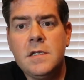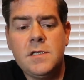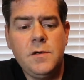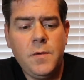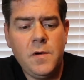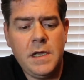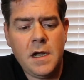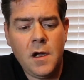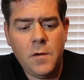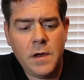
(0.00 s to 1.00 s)

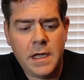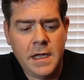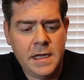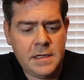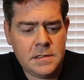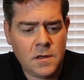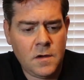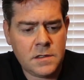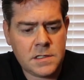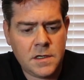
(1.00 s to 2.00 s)
2.0 and
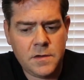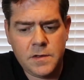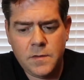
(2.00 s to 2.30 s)
also